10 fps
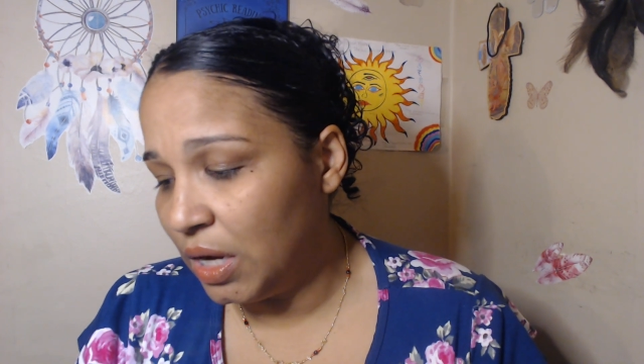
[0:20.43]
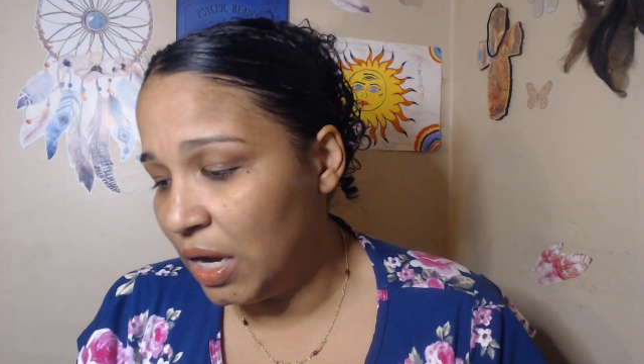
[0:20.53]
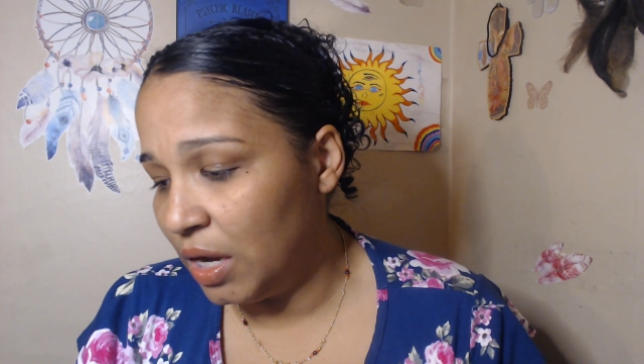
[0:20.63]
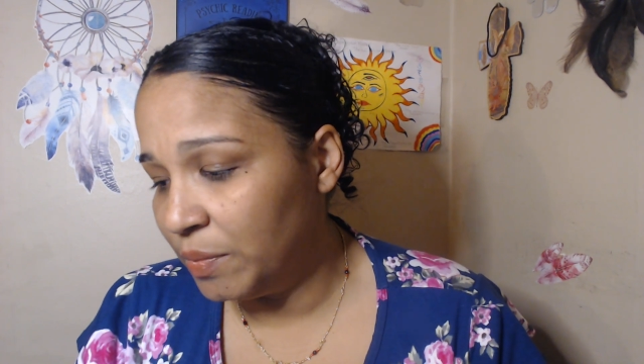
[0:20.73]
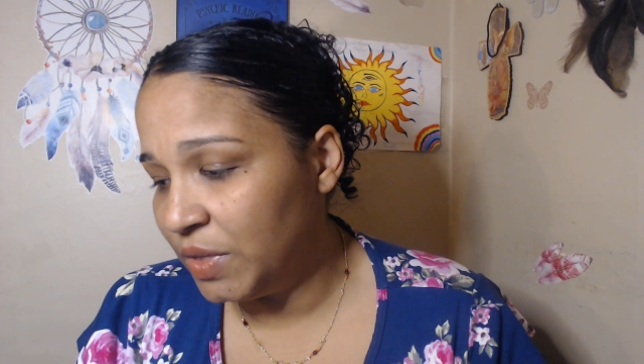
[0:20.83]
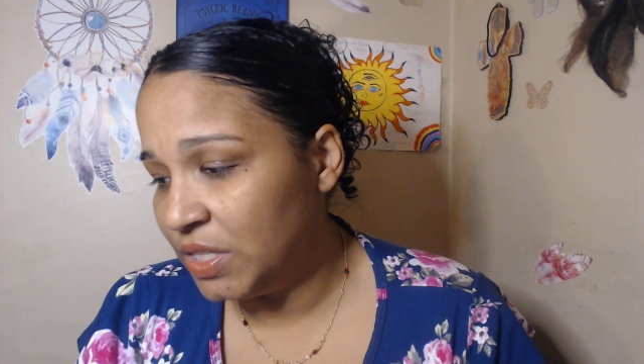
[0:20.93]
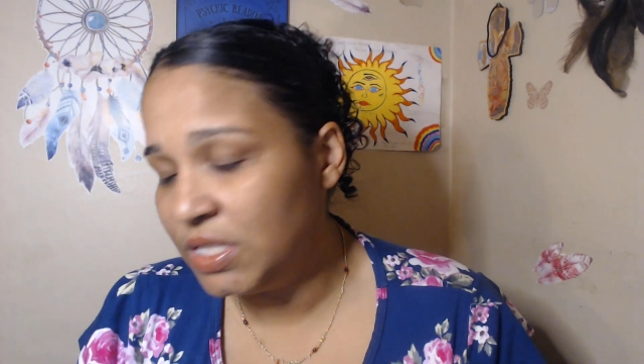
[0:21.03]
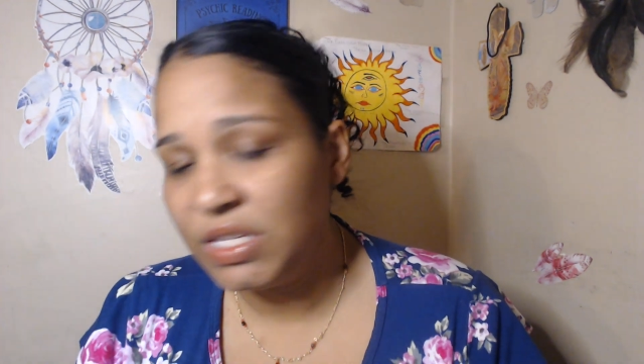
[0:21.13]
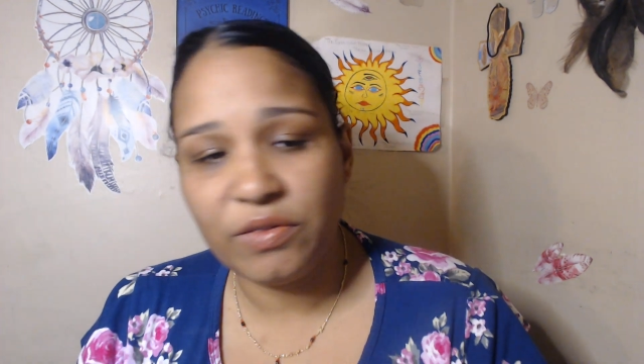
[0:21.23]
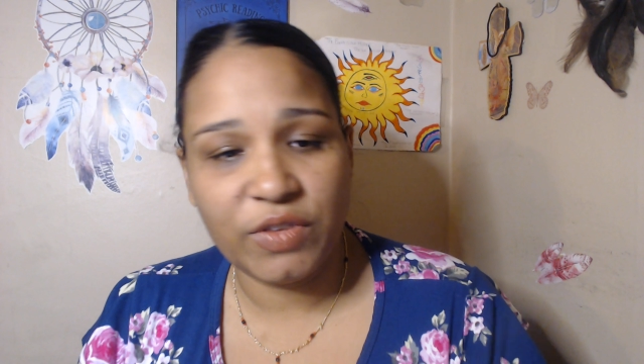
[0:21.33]
Um, this
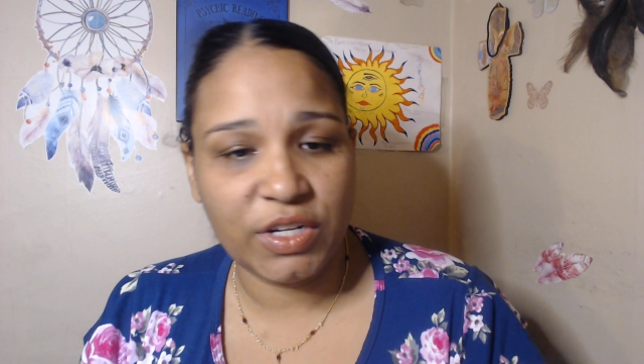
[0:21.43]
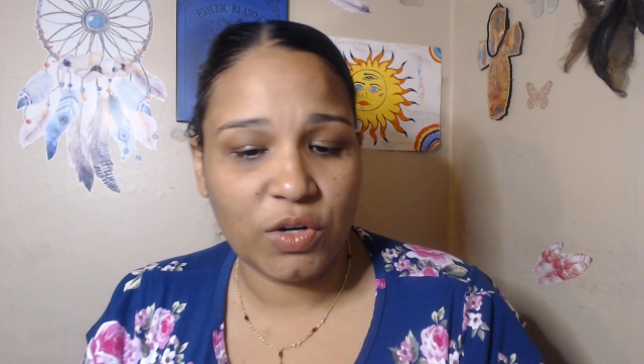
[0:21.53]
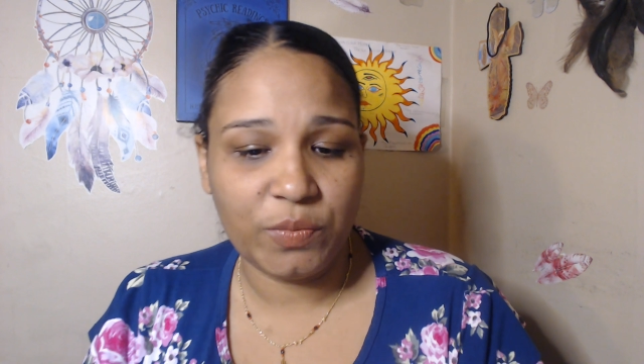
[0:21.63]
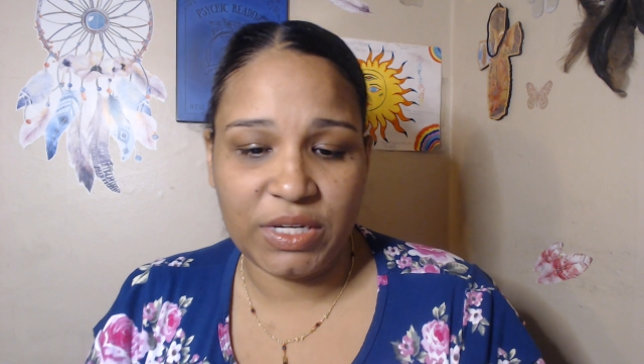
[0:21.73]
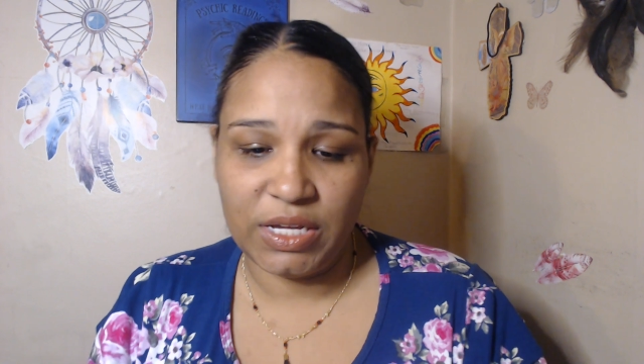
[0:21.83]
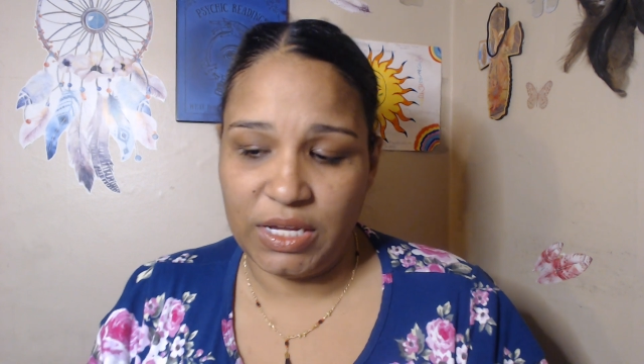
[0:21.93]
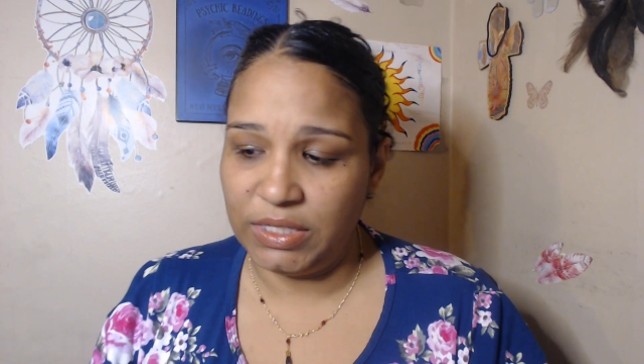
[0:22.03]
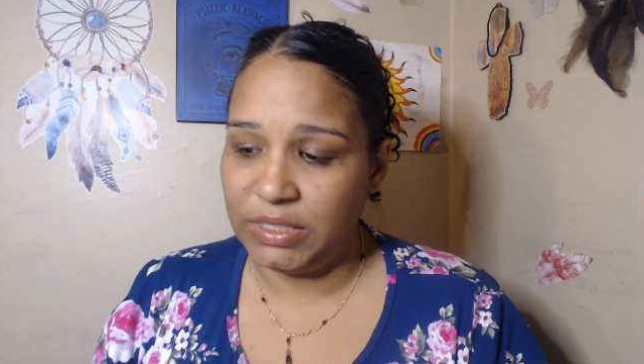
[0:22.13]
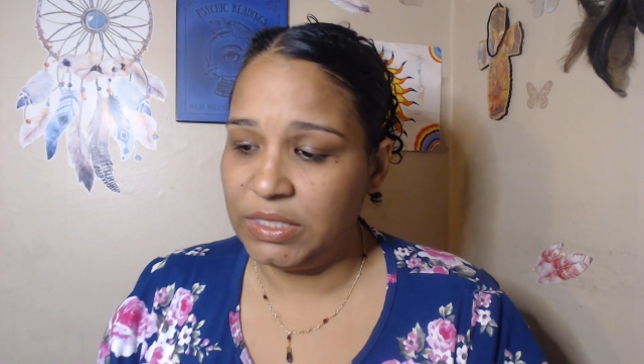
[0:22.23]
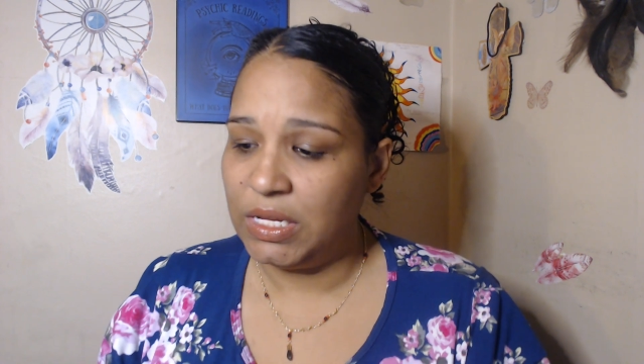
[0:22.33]
is a video
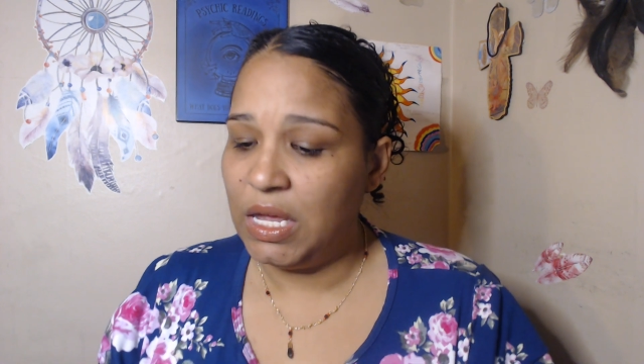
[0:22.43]
because